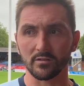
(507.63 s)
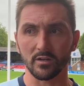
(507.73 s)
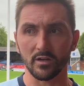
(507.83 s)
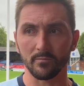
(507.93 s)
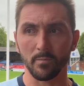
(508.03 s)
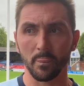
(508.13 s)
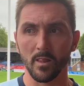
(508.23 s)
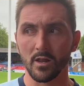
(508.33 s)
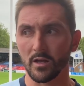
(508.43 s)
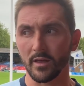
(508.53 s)
Um,
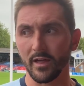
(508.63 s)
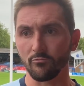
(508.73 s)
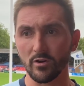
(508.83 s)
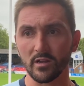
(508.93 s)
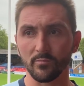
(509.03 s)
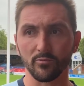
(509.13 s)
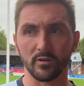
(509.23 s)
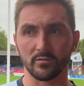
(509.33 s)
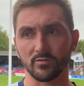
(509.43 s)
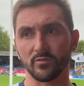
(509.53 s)
and that really
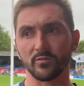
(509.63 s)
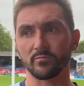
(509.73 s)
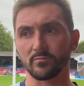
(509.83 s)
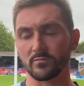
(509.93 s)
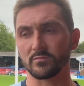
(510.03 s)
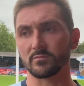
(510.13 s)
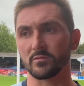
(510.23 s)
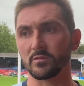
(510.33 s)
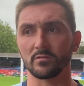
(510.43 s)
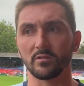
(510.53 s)
it sort of
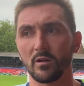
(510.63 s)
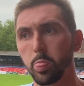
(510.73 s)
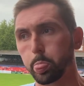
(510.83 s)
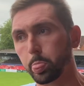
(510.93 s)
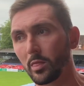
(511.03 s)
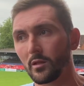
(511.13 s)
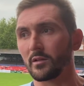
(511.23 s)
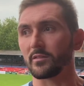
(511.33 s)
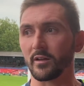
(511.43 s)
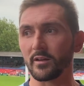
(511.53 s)
uh,
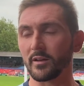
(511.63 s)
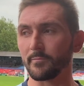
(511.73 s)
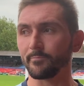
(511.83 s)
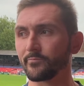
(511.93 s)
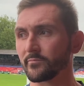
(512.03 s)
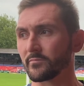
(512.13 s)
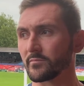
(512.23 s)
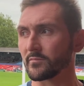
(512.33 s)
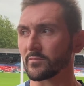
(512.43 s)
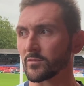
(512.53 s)
um,
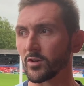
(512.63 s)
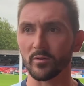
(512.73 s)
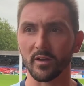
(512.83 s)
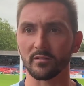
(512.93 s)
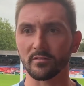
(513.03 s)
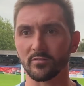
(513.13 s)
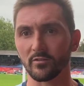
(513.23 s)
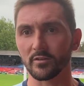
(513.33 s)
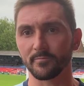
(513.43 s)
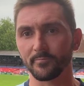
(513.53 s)
go again.
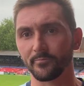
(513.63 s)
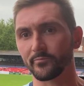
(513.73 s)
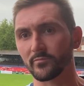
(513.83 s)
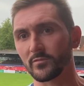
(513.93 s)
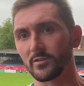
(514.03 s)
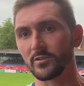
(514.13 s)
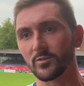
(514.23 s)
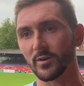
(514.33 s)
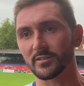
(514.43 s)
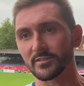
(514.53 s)
Sorry, new
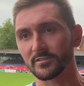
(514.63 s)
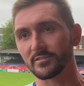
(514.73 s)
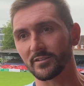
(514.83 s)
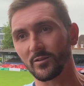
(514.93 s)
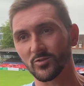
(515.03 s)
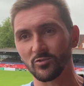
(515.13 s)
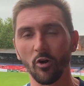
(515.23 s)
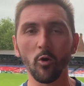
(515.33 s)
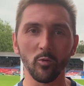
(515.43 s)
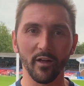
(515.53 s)
question. I was on a
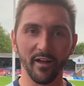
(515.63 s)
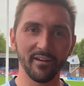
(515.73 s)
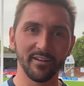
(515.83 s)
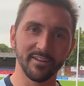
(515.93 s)
roll there.